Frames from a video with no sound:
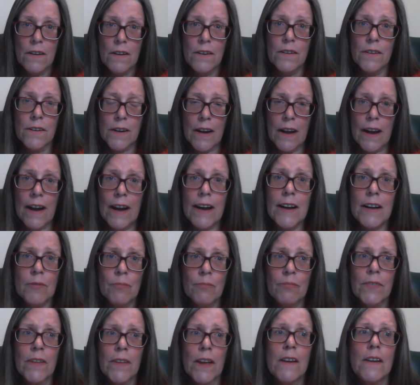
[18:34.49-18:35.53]
Okay,
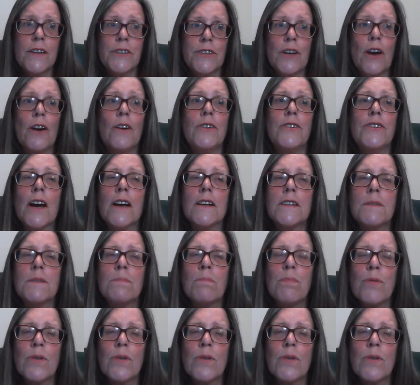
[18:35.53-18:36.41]
so just